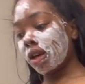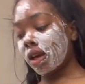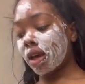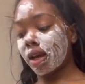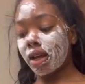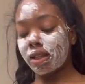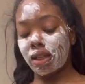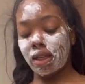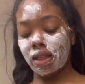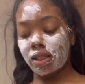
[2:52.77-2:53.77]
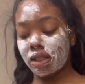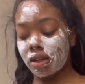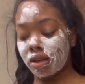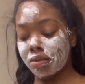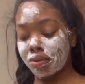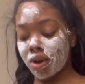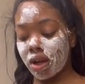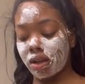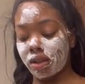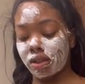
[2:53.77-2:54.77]
I got these
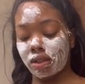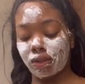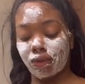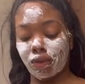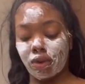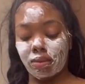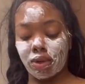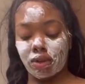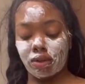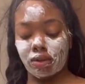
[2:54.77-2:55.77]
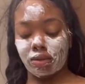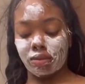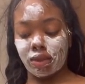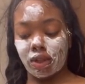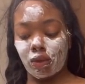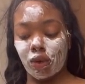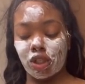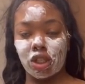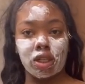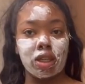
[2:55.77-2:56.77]
products from
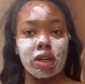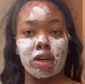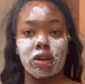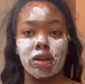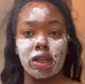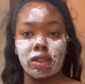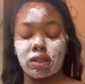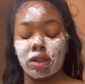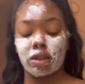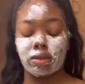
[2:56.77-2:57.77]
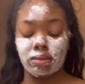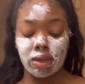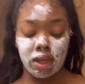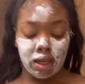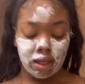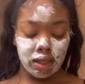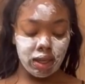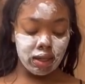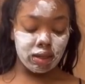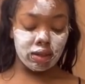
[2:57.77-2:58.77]
Rich and Clear on Instagram. They're
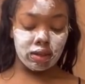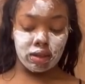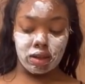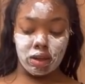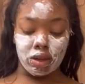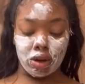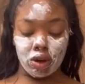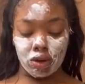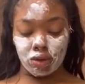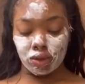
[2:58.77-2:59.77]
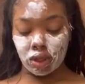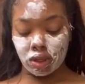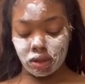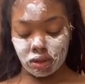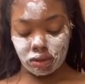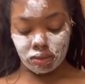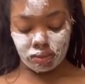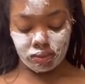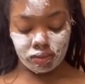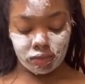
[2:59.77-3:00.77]
like a
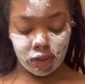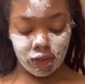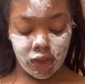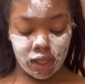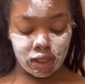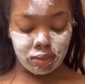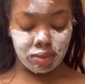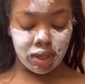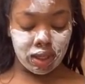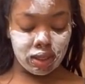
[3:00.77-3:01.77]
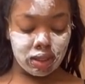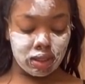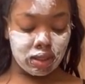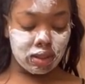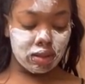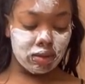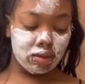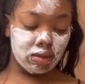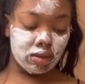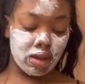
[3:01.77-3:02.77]
known face place.
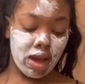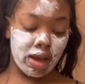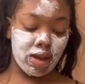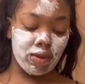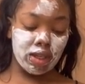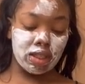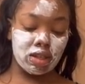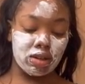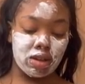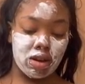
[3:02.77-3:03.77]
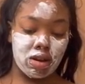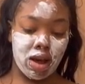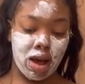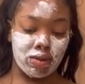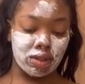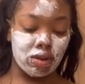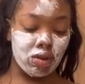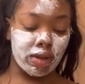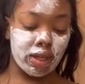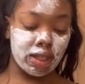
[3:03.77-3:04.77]
I can't really tell y'all how it's
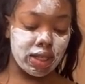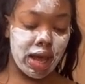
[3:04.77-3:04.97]
going because I